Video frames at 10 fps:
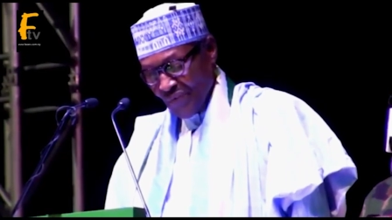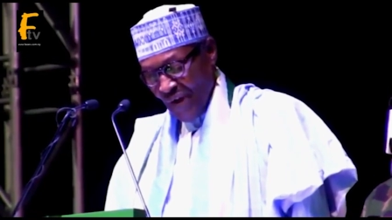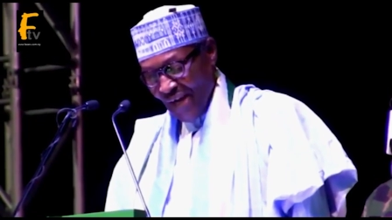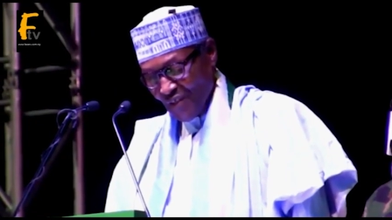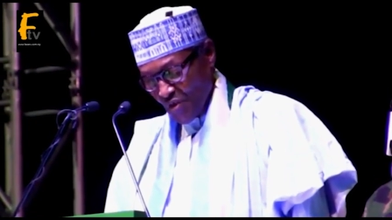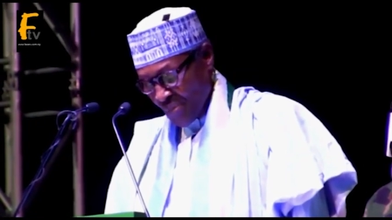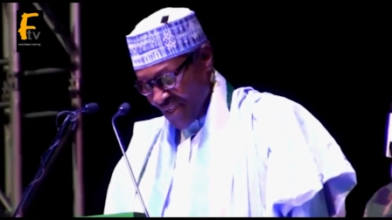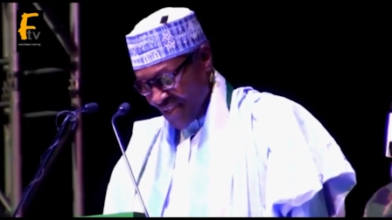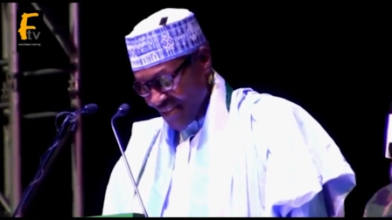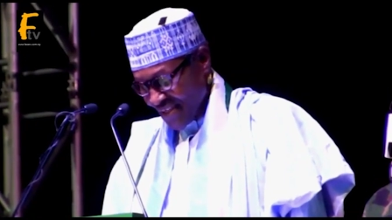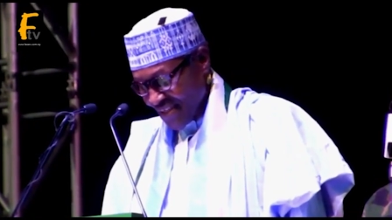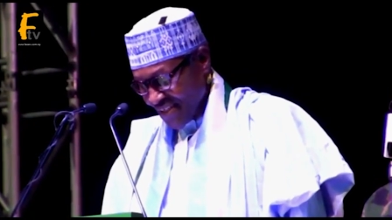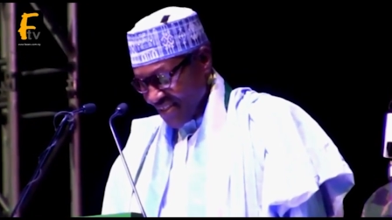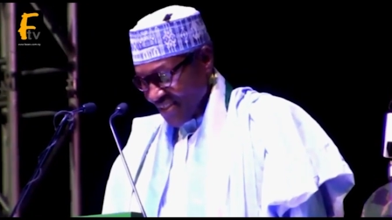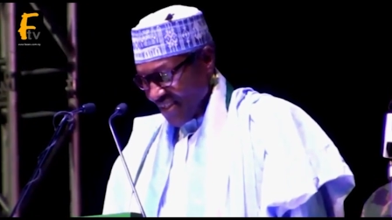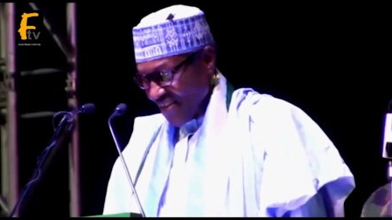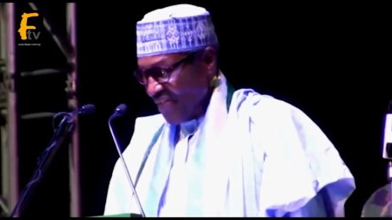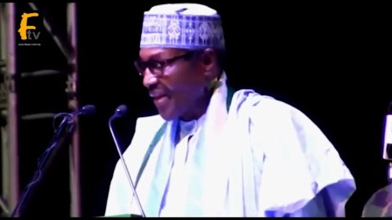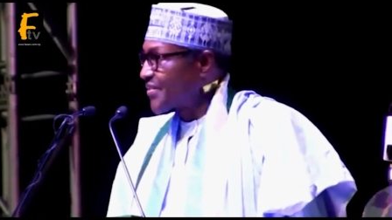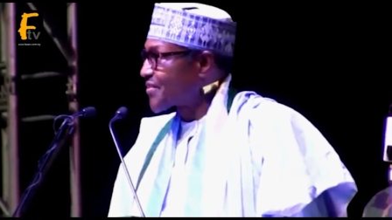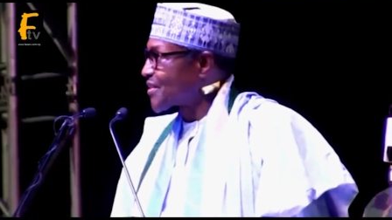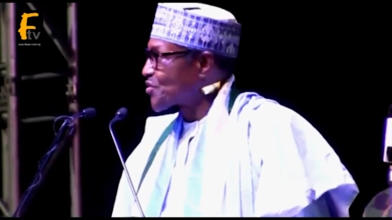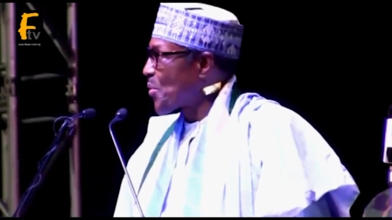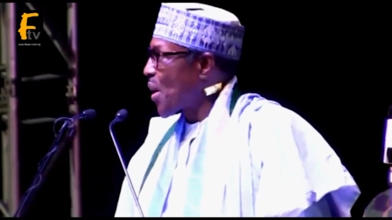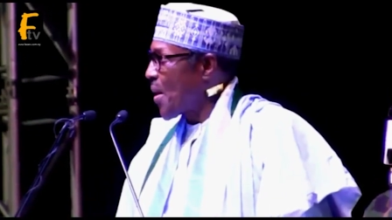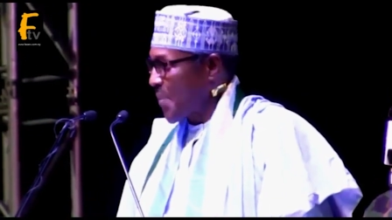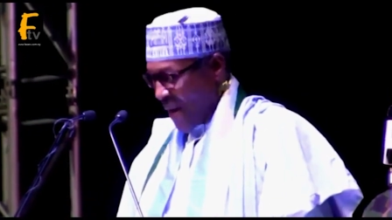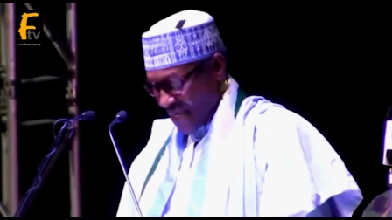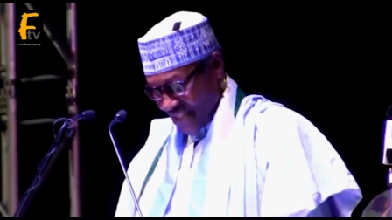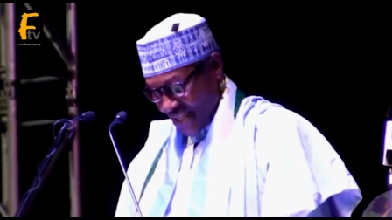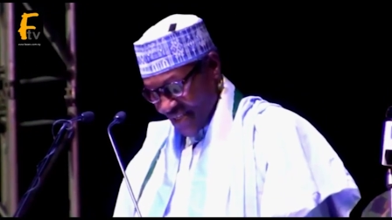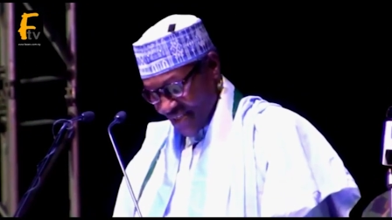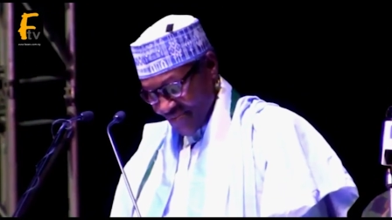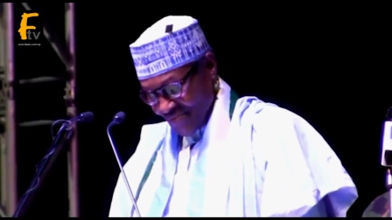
deferred to me in the interest of our party,